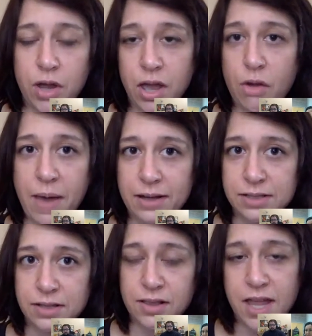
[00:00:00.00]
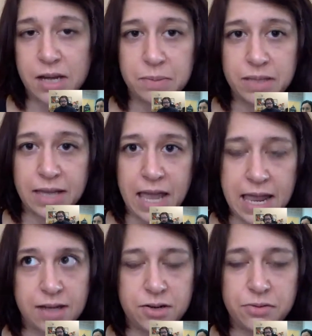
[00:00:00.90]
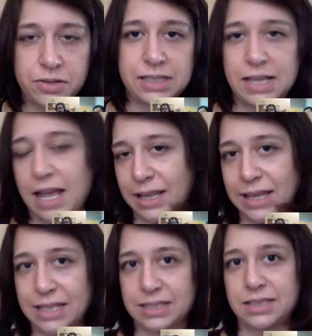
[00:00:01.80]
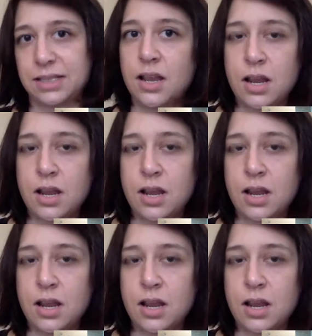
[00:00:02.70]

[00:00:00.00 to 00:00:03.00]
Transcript: go back to the client and be like, hey, I noticed that this,